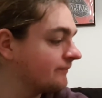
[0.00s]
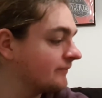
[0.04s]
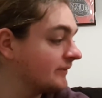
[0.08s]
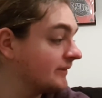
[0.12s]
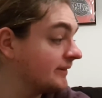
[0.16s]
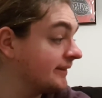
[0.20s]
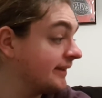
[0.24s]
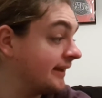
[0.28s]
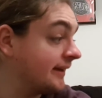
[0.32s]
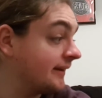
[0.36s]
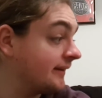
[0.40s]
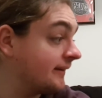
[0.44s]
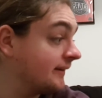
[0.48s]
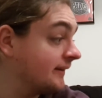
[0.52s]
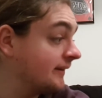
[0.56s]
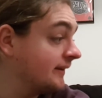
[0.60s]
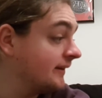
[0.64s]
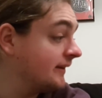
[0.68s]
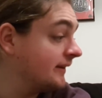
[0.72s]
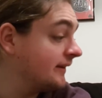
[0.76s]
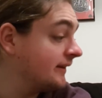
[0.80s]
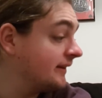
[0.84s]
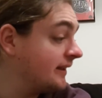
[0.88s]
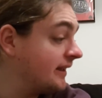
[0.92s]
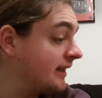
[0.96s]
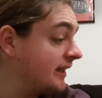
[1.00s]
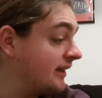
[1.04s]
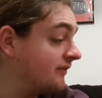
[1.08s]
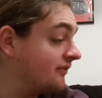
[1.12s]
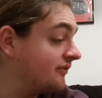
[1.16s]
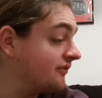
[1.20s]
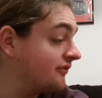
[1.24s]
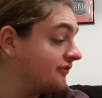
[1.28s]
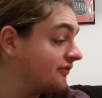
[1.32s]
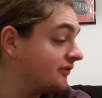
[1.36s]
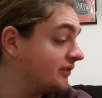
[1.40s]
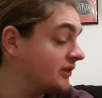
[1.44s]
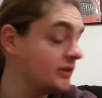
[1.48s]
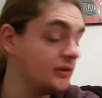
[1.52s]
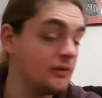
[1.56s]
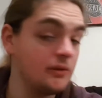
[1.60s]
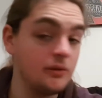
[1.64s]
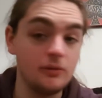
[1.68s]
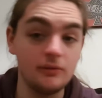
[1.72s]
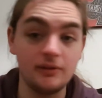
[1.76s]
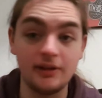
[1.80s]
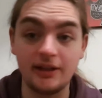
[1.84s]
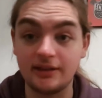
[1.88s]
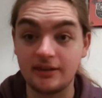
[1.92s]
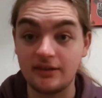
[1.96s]
Yeah. If you
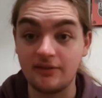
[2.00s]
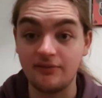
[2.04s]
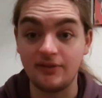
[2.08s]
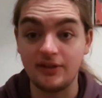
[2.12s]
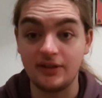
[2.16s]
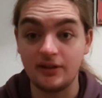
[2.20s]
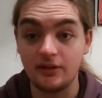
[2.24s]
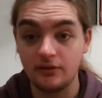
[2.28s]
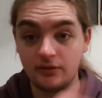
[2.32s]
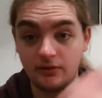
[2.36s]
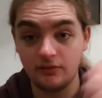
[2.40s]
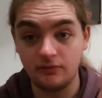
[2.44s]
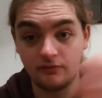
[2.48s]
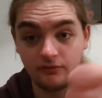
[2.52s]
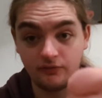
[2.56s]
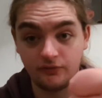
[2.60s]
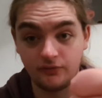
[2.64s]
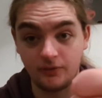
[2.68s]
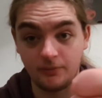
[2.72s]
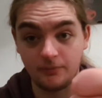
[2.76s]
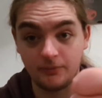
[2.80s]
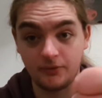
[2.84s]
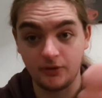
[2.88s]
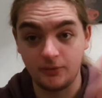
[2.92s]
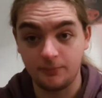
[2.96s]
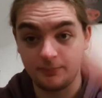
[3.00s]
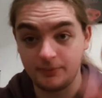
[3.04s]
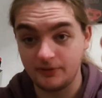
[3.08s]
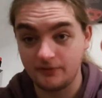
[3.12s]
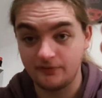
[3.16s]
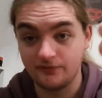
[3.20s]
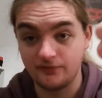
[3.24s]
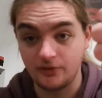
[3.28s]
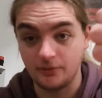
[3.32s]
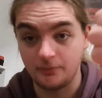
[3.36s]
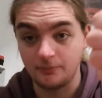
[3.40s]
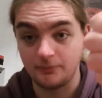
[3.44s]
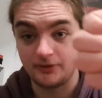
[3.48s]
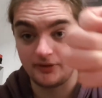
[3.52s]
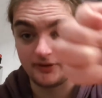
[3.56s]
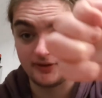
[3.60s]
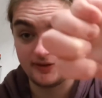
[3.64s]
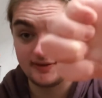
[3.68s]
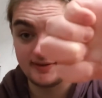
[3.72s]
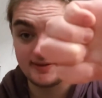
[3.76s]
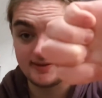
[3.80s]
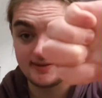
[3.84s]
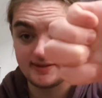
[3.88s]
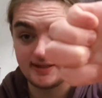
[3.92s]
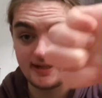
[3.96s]
like the video, though, thumbs up, thumbs
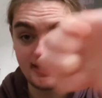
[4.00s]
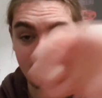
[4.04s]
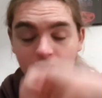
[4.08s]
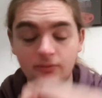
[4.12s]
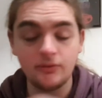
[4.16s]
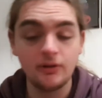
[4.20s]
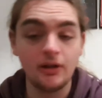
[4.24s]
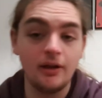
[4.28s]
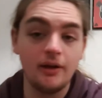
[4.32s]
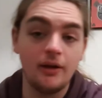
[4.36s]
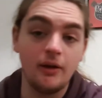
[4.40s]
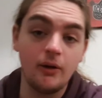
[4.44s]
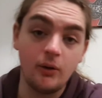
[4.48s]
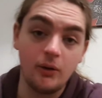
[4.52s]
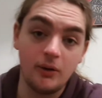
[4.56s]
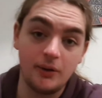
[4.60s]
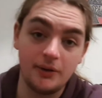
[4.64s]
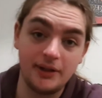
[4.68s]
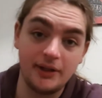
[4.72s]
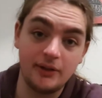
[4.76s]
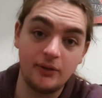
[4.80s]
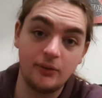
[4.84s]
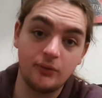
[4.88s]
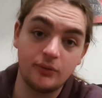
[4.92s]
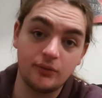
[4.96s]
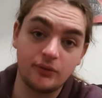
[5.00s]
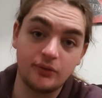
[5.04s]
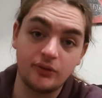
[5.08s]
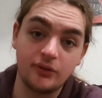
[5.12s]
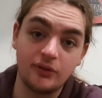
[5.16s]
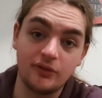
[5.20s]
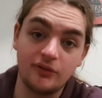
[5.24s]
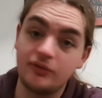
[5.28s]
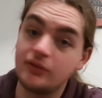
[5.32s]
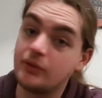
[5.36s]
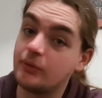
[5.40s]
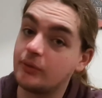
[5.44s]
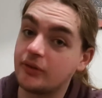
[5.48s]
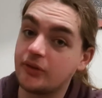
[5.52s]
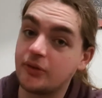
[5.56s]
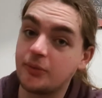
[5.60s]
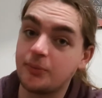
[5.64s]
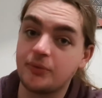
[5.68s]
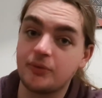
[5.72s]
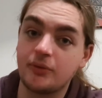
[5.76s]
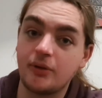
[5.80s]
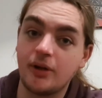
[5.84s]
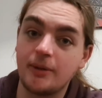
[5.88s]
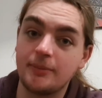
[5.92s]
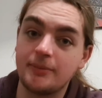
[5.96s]
down. All that usual stuff, if you want to
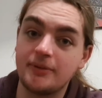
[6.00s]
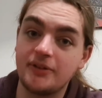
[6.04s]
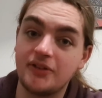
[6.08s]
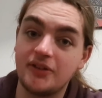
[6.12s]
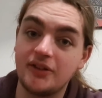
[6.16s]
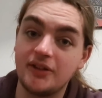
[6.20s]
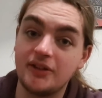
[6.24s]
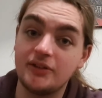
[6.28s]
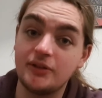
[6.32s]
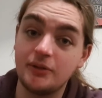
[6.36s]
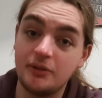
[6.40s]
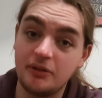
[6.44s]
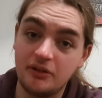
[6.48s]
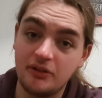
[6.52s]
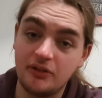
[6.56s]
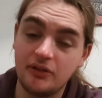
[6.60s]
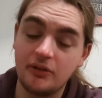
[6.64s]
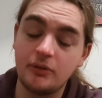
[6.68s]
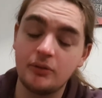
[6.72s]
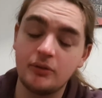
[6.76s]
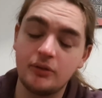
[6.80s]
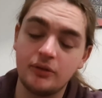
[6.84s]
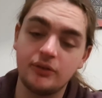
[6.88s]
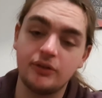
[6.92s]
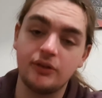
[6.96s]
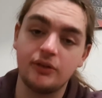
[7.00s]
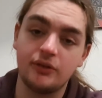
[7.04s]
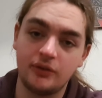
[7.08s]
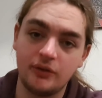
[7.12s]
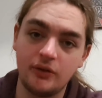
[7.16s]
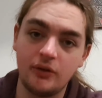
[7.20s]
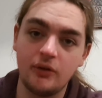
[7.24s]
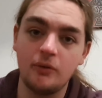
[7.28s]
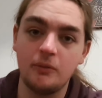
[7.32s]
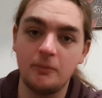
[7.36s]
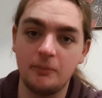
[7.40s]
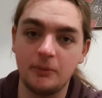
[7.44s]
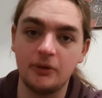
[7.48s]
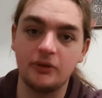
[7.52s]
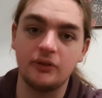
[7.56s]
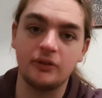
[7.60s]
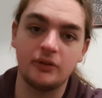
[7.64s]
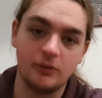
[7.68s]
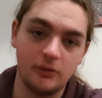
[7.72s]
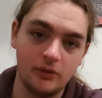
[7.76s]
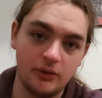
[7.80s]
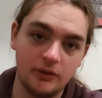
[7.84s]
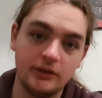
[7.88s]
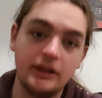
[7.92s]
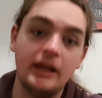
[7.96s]
subscribe, consider doing so, because the show must go
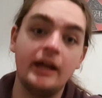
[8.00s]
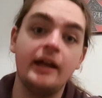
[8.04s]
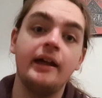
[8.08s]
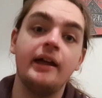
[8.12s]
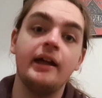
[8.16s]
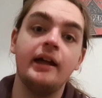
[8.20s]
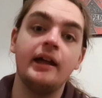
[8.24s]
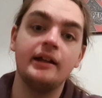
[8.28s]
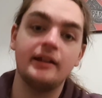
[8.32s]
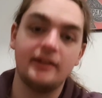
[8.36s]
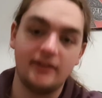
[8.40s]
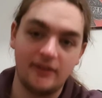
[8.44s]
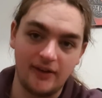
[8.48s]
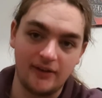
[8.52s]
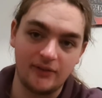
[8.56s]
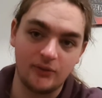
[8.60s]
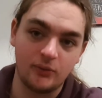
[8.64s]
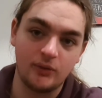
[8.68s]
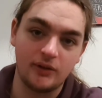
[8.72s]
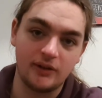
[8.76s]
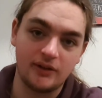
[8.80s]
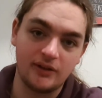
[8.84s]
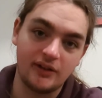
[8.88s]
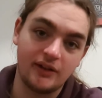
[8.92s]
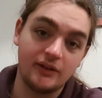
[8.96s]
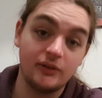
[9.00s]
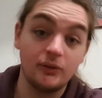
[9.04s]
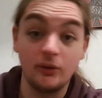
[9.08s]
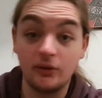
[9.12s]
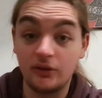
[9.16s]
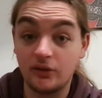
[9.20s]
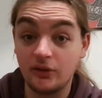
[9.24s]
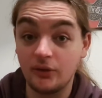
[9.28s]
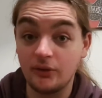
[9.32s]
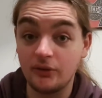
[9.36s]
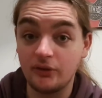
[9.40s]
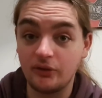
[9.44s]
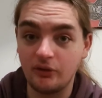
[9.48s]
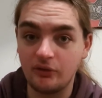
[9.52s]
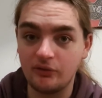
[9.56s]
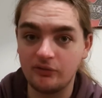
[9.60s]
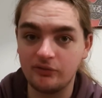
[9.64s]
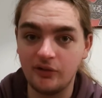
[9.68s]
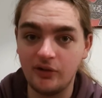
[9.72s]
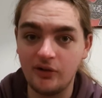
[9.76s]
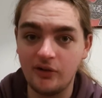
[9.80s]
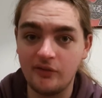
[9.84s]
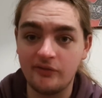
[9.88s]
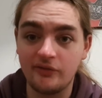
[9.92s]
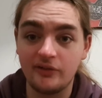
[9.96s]
on, etc., etc., so on and so
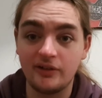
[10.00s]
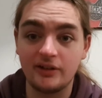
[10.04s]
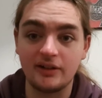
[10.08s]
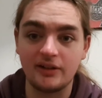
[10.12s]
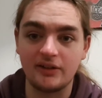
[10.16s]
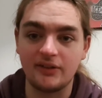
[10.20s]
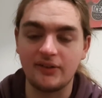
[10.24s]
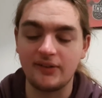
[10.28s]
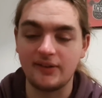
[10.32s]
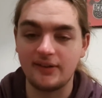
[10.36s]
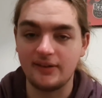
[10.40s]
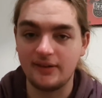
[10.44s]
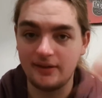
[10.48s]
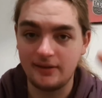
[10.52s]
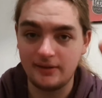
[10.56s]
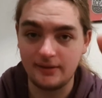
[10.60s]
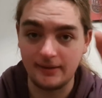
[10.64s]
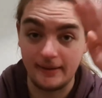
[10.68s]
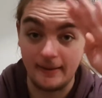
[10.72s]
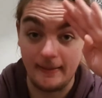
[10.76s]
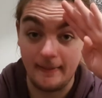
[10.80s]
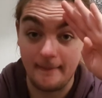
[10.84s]
forth. And I'll see you later.